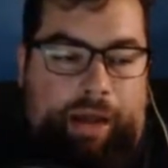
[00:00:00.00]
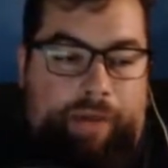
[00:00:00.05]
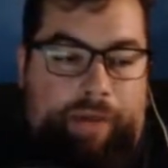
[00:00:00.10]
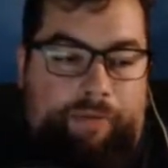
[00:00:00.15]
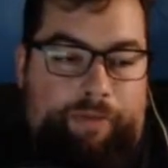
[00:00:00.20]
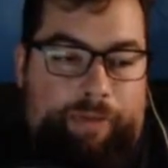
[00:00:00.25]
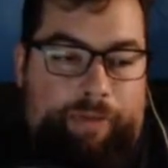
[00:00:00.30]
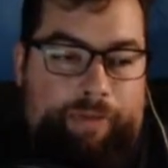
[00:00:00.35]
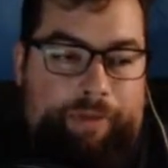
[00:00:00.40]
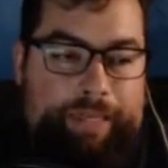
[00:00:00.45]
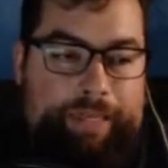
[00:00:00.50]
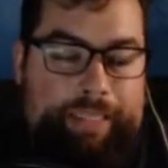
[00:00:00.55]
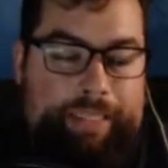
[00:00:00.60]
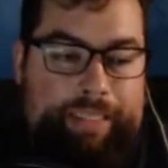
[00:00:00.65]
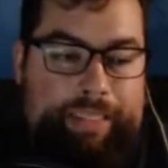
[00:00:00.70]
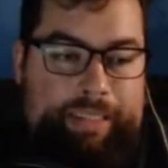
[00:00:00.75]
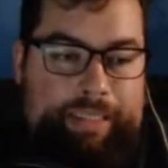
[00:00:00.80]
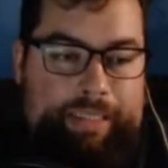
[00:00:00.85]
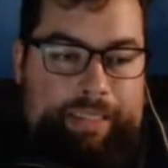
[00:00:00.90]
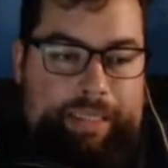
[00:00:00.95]
for the
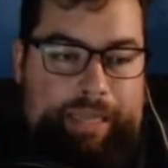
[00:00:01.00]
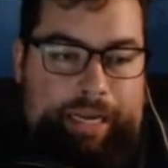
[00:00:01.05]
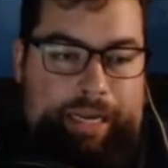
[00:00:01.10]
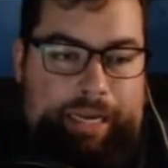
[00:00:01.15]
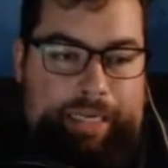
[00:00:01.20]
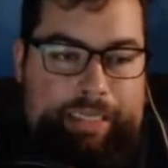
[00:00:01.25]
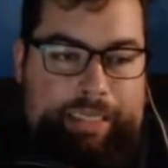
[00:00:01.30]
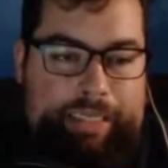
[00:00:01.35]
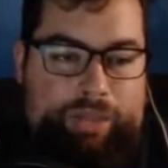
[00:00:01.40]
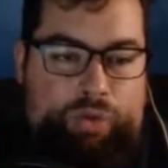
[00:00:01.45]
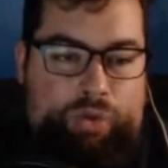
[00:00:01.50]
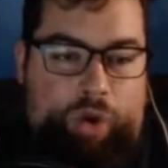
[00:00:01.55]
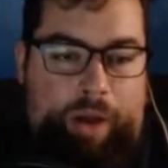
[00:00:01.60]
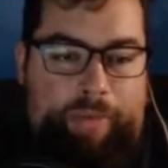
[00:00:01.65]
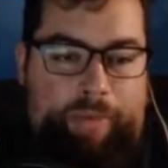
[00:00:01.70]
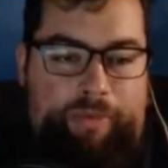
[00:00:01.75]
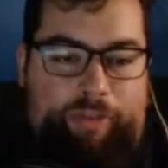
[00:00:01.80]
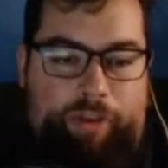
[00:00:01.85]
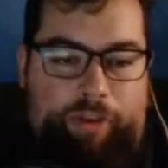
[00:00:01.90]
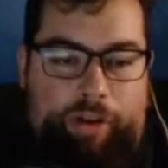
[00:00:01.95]
reason, like I
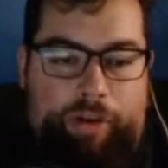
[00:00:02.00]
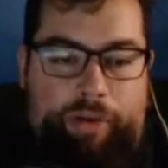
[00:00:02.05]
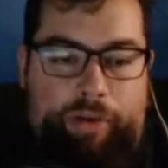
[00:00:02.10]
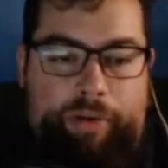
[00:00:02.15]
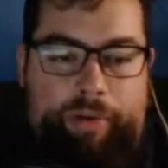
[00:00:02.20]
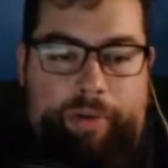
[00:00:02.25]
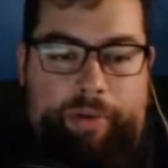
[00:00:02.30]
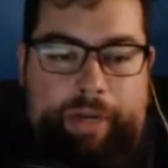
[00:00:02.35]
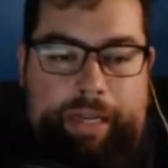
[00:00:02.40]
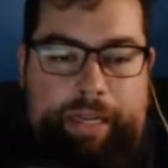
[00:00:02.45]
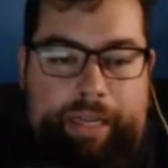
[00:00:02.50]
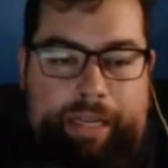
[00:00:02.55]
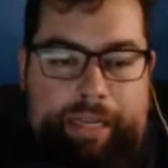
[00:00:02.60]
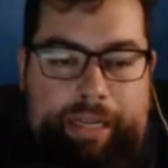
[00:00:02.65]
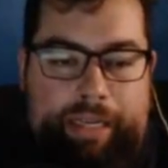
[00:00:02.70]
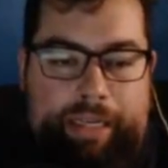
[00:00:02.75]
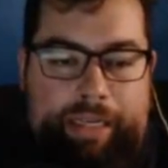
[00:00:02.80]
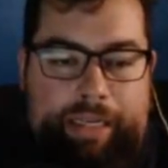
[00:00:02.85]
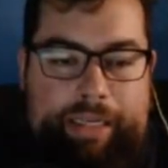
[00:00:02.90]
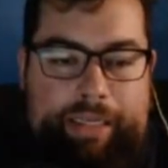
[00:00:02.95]
described for you, it
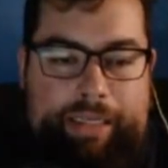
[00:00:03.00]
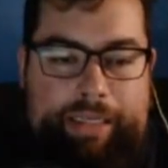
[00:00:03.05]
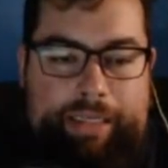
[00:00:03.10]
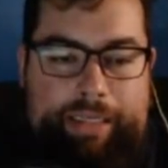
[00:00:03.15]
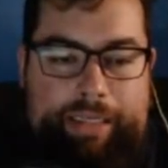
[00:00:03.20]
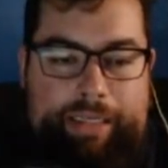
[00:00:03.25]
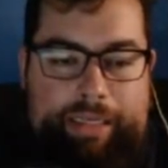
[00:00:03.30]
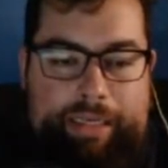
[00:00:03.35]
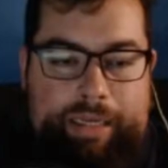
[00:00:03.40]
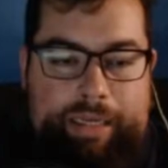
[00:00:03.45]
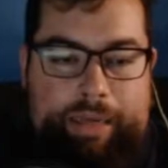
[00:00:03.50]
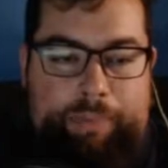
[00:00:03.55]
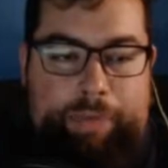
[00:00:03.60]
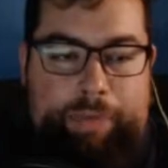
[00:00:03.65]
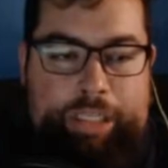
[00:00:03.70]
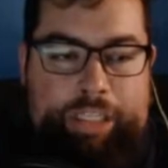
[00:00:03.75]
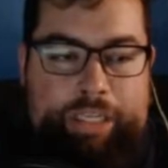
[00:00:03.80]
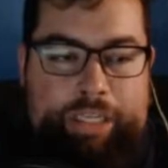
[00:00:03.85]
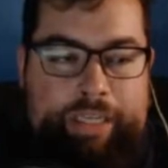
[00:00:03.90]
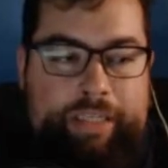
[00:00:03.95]
is
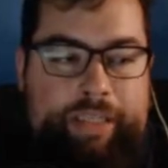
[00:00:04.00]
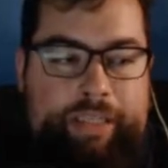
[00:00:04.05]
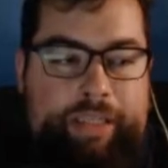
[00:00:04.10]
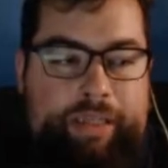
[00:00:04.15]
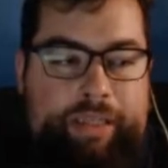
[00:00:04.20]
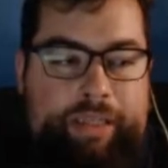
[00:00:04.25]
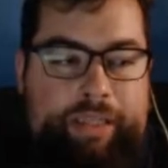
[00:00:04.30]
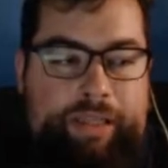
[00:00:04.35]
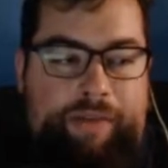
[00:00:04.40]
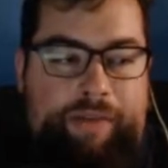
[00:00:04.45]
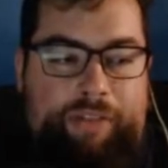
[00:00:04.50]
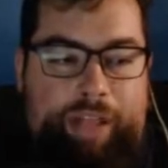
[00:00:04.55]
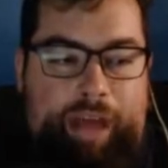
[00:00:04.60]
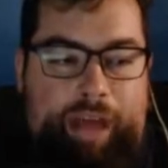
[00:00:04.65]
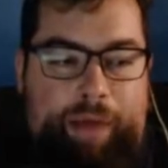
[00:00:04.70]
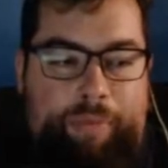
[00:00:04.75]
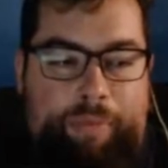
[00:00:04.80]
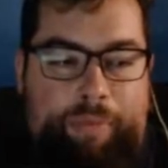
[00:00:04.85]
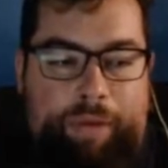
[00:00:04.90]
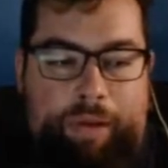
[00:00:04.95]
much easier to level
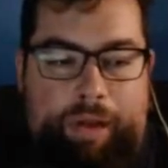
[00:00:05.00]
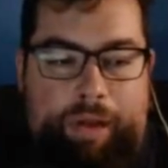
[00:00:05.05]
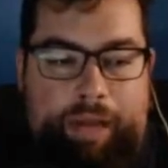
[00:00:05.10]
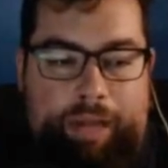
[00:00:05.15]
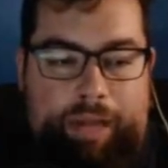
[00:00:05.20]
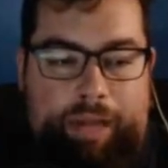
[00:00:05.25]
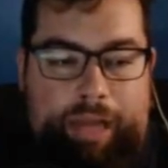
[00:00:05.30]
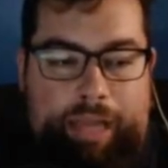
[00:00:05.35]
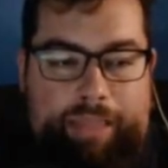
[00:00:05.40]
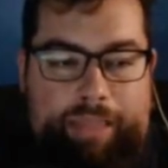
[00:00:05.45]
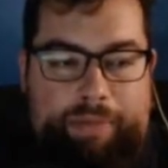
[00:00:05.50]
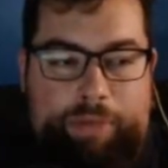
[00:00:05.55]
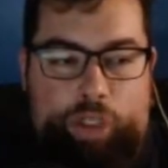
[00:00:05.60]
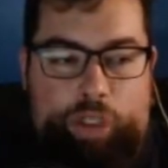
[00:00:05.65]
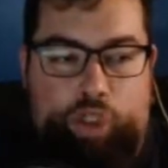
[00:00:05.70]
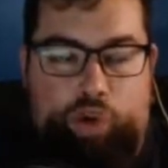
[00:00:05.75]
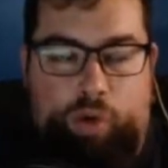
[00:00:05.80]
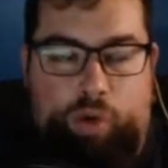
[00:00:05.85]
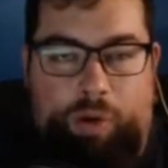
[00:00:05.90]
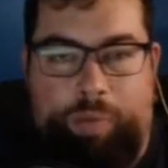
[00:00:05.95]
up. It has a much
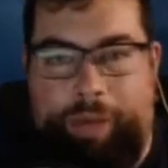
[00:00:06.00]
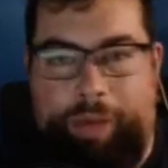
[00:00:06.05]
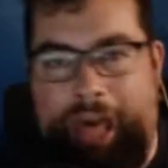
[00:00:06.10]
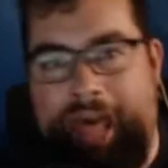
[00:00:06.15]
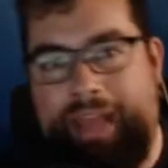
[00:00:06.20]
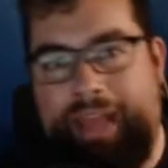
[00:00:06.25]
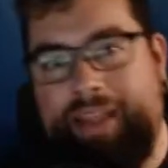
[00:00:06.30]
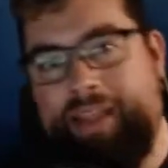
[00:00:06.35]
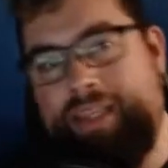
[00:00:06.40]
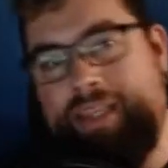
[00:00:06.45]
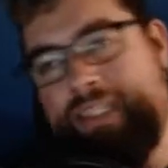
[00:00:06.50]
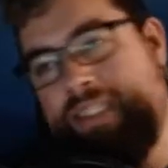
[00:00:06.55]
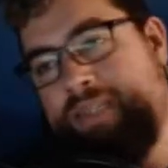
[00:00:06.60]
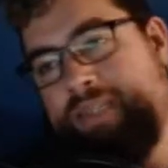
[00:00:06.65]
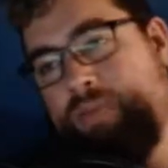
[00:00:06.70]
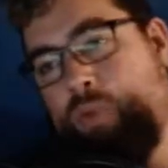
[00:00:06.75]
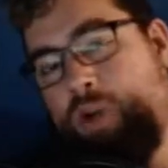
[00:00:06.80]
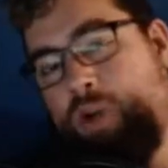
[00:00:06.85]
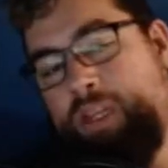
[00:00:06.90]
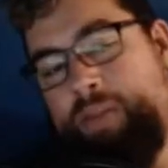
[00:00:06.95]
shorter path, just
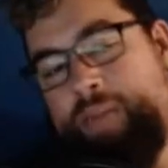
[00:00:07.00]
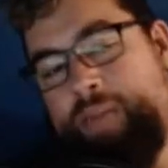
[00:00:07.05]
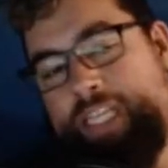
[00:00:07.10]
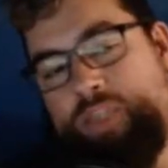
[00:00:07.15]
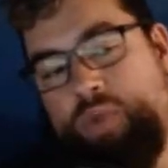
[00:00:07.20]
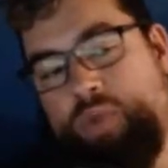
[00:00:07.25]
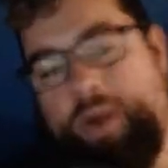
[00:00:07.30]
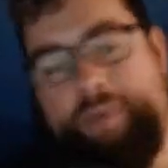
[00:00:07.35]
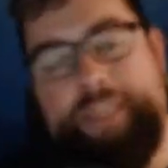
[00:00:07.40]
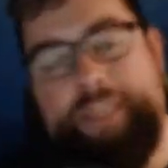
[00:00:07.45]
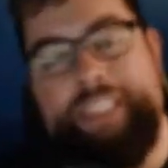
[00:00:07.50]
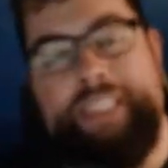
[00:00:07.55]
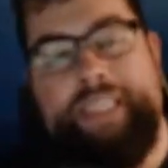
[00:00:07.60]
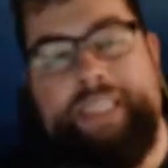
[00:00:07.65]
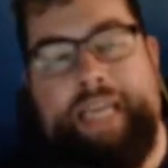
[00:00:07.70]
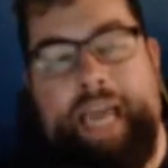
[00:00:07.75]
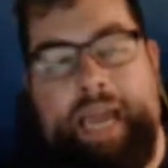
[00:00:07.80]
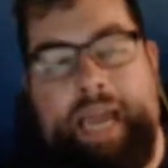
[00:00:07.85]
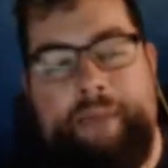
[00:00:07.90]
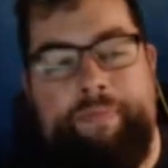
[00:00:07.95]
one of the best weapons in the
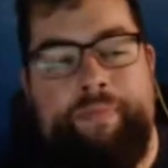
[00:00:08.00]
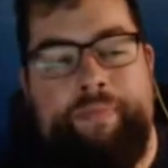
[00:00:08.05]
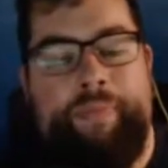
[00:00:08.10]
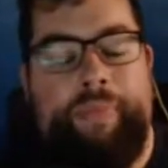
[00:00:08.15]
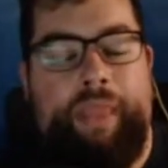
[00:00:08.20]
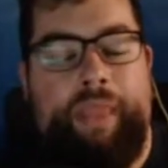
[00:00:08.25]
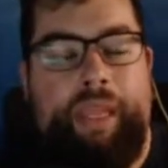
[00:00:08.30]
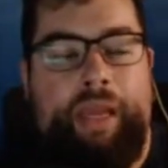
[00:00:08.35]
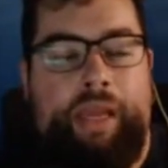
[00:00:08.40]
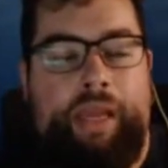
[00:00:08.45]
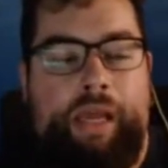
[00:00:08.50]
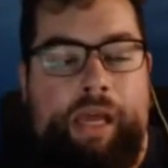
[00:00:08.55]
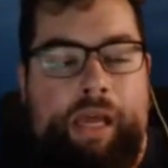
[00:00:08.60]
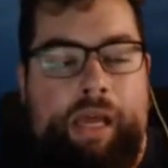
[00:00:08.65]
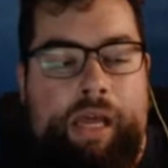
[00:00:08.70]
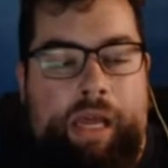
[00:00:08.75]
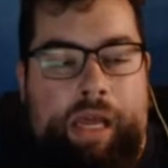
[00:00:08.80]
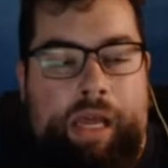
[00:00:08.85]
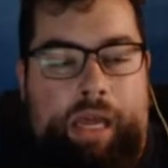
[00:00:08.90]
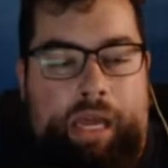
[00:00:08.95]
game.
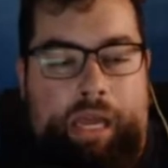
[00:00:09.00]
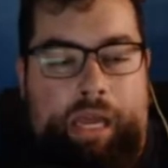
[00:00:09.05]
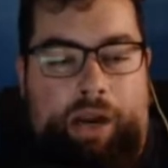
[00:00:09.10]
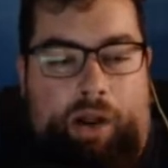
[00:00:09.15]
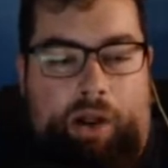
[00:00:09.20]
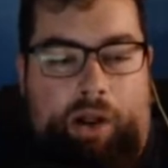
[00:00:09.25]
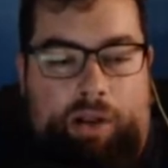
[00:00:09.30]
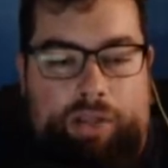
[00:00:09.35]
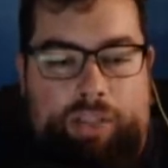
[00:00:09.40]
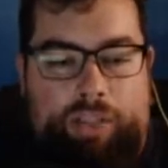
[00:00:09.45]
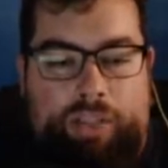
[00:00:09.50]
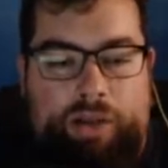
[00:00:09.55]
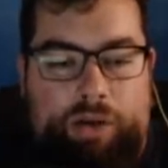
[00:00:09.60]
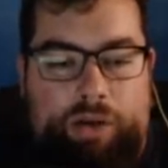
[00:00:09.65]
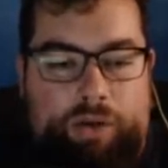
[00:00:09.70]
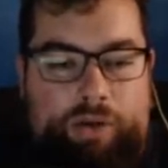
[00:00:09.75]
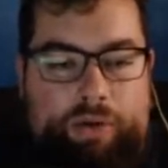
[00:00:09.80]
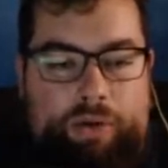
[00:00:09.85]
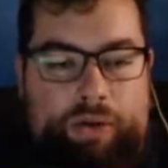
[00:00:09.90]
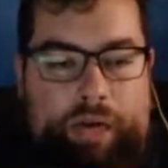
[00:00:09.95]
It
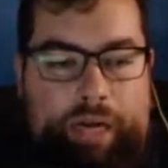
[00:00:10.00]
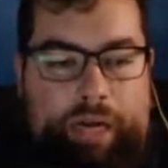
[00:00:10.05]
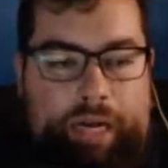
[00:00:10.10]
also,